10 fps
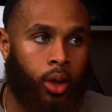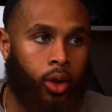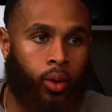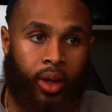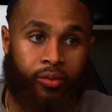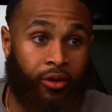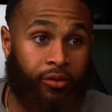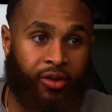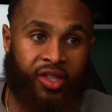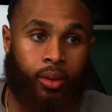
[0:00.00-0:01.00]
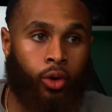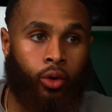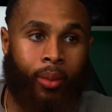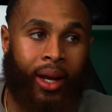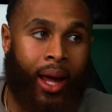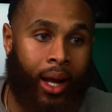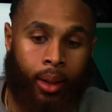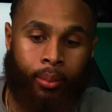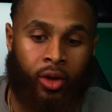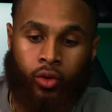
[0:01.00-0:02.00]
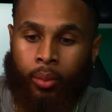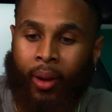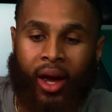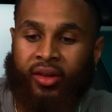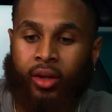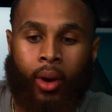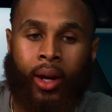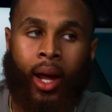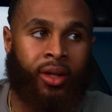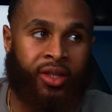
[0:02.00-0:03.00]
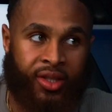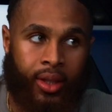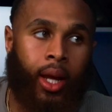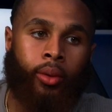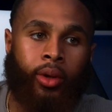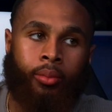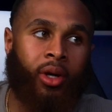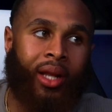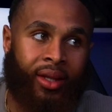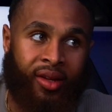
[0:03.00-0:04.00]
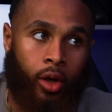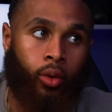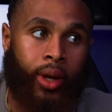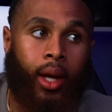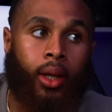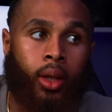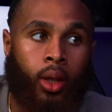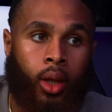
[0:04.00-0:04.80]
You can, for someone who might not have the mental capacity right now to just sit down and read a book, like that's okay.